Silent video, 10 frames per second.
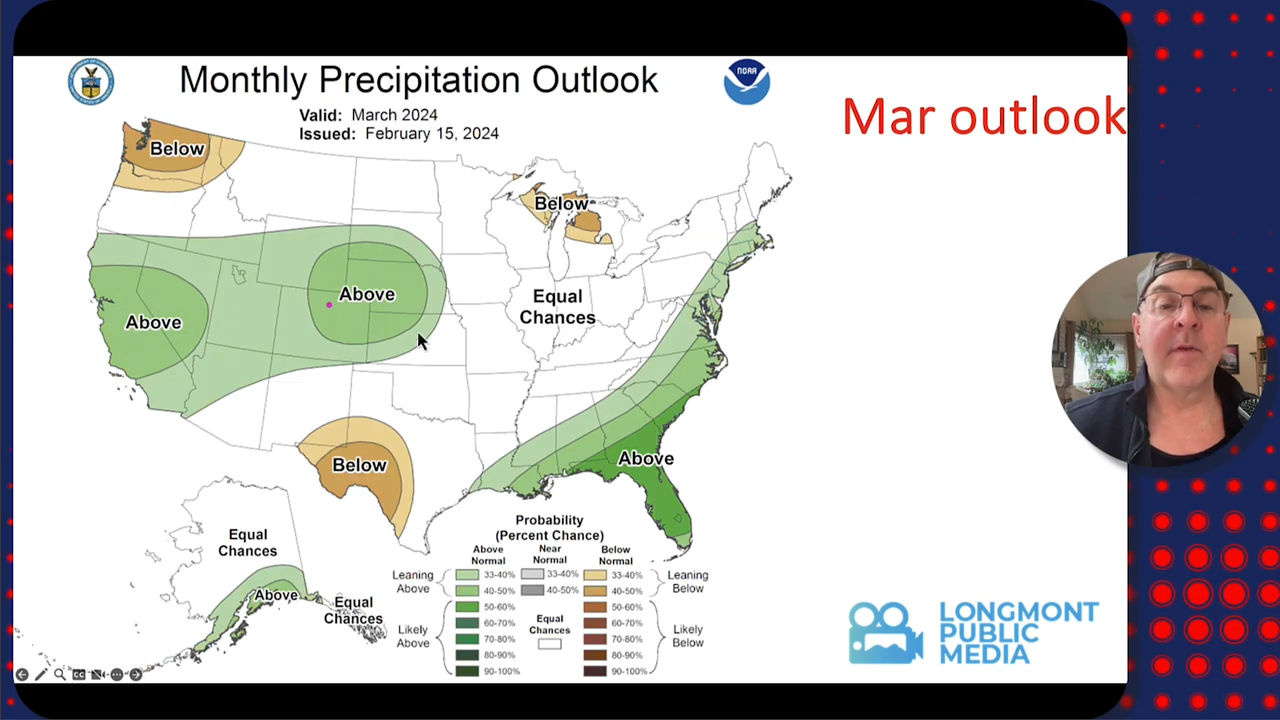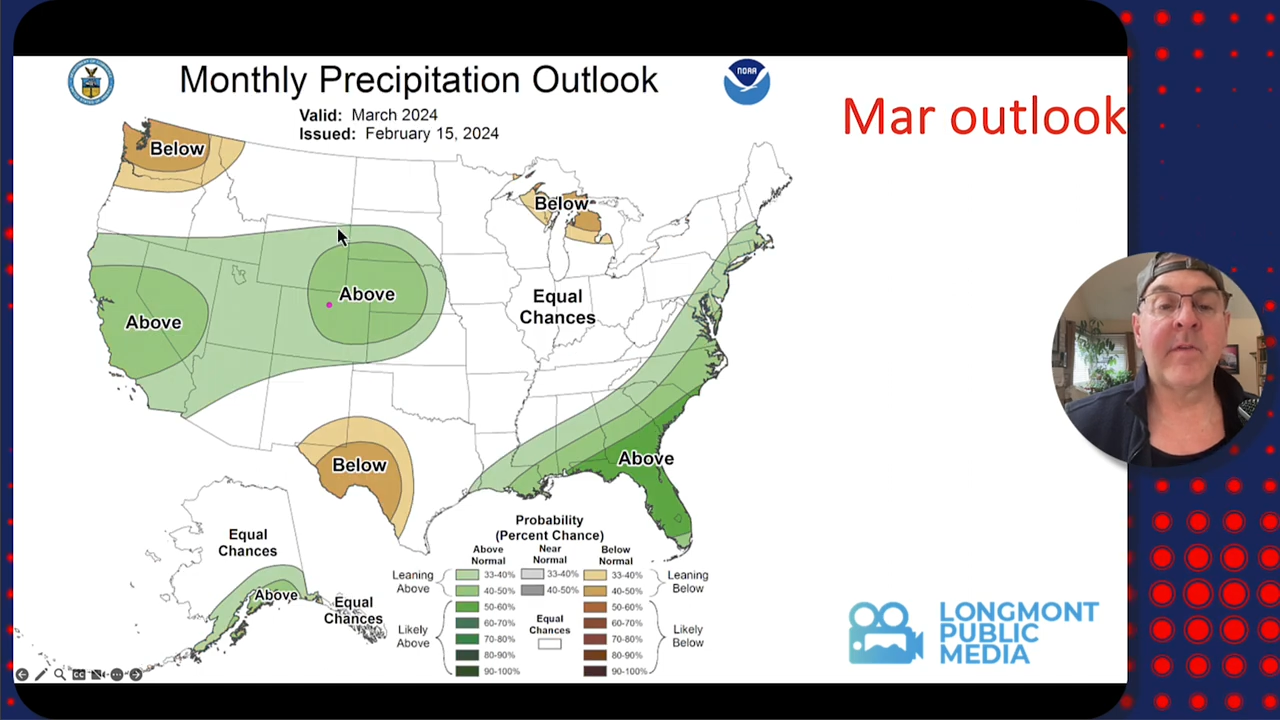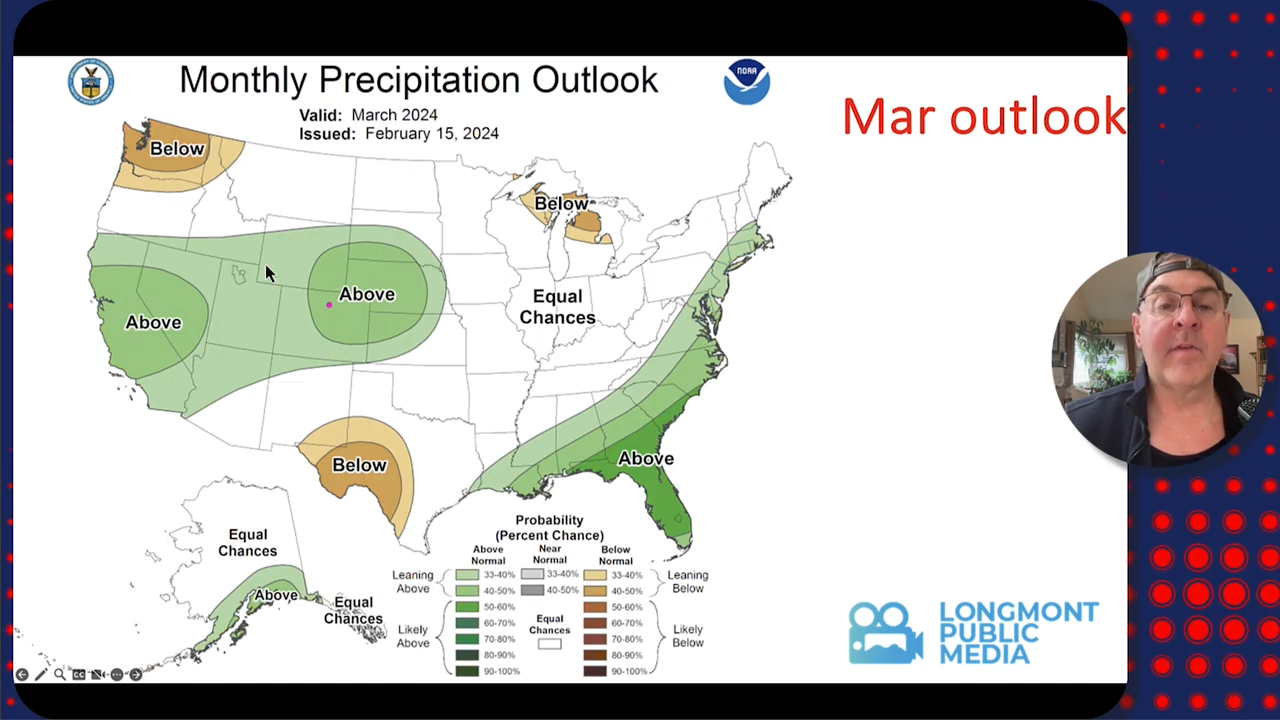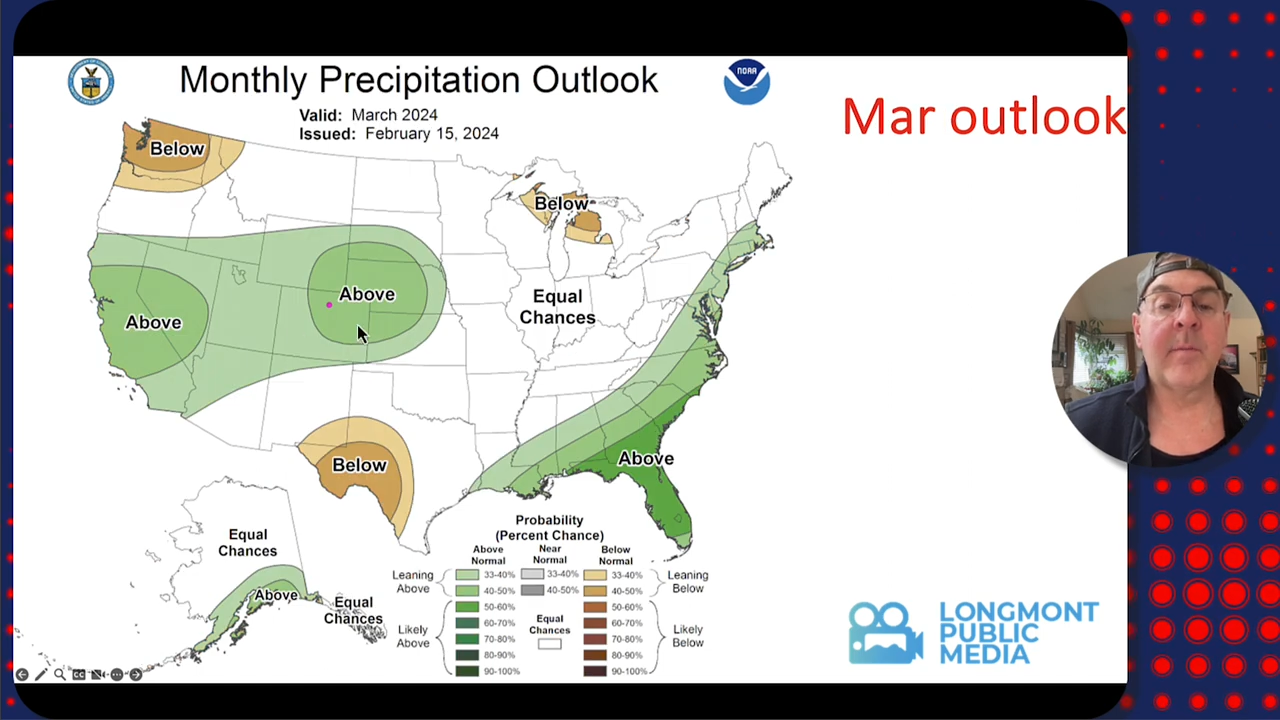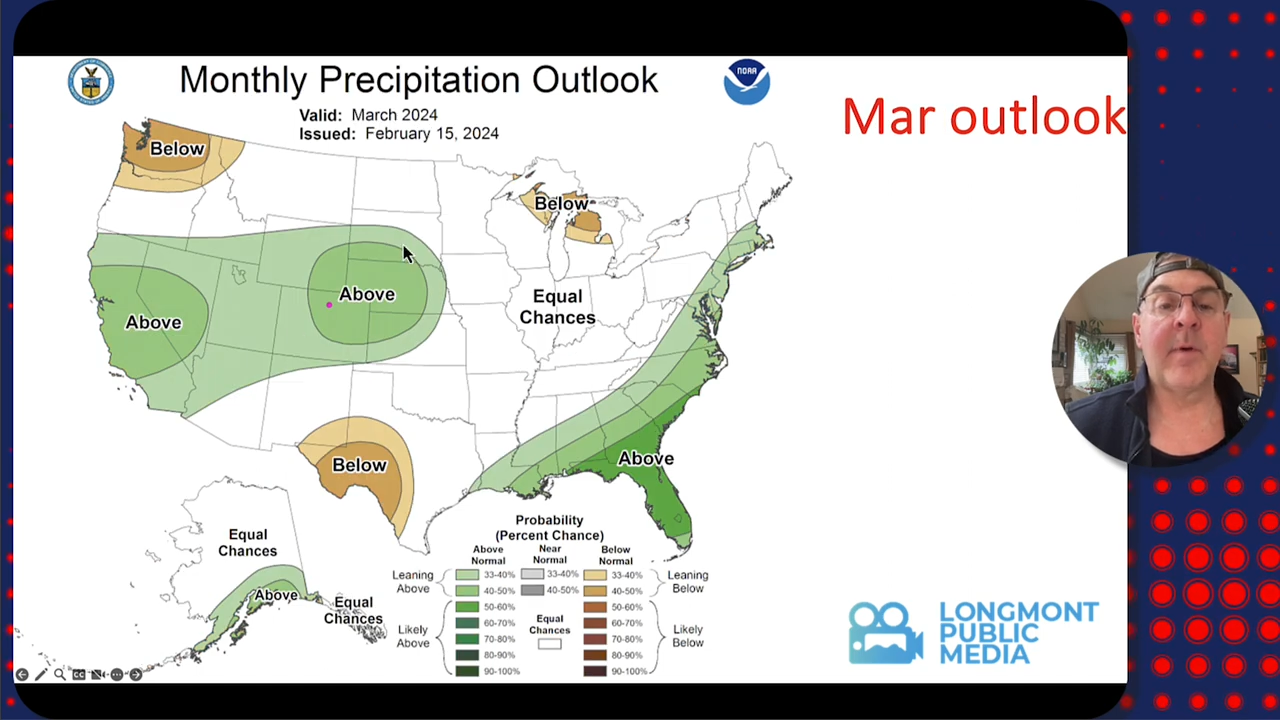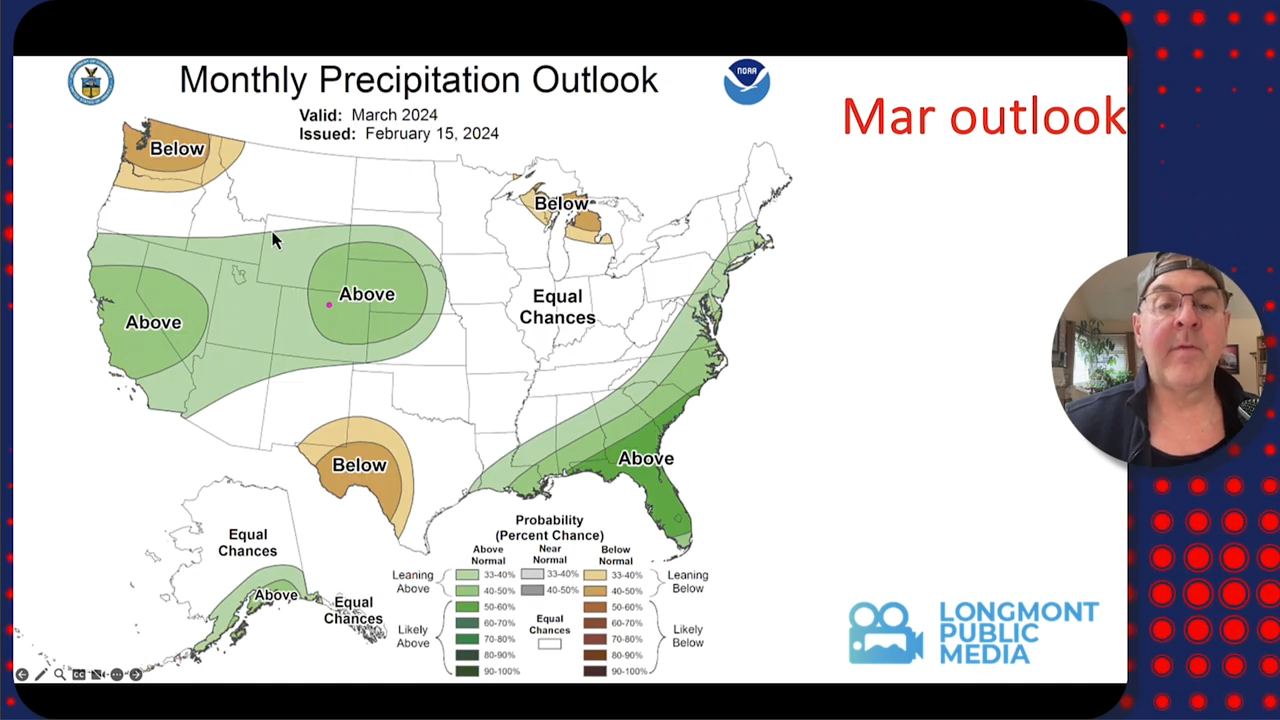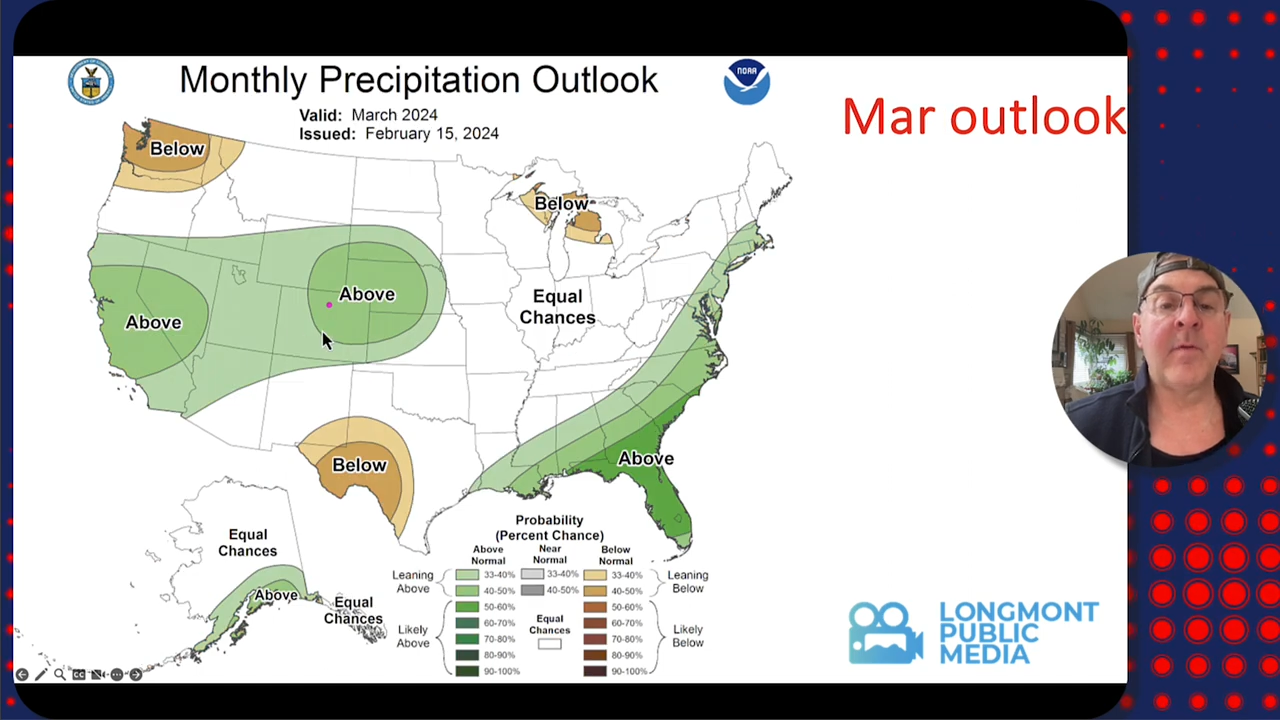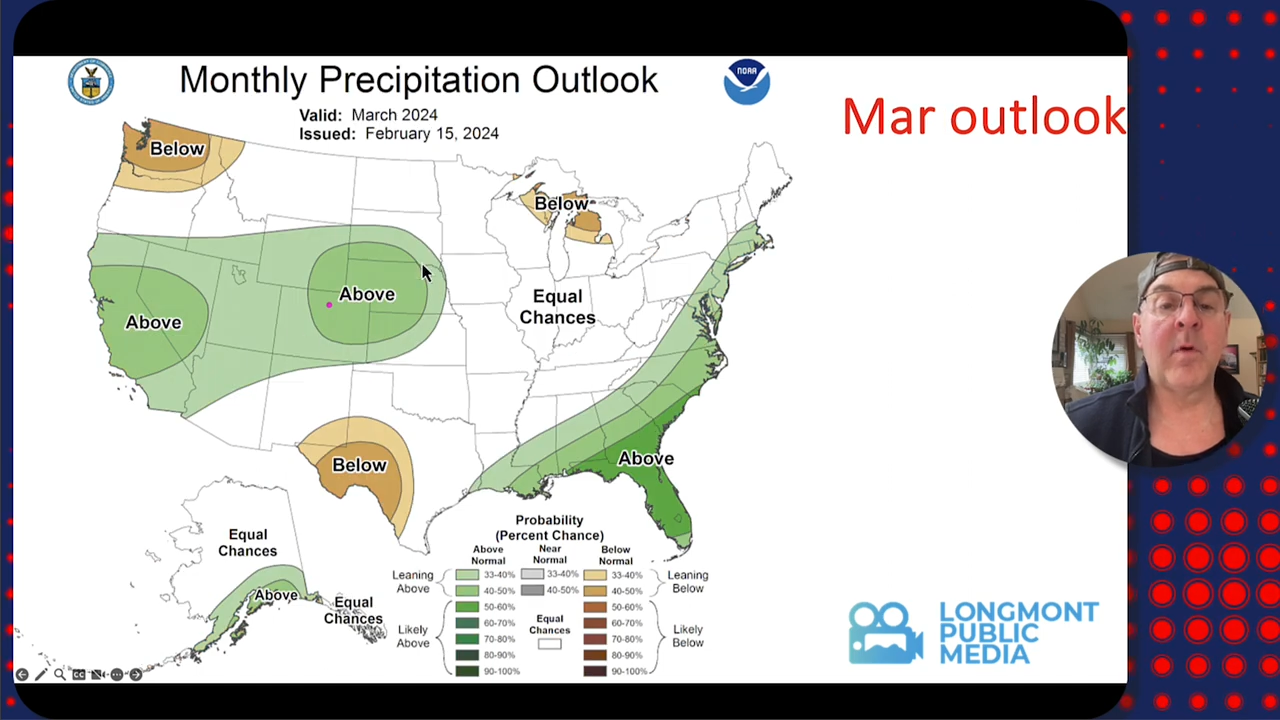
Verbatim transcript: us above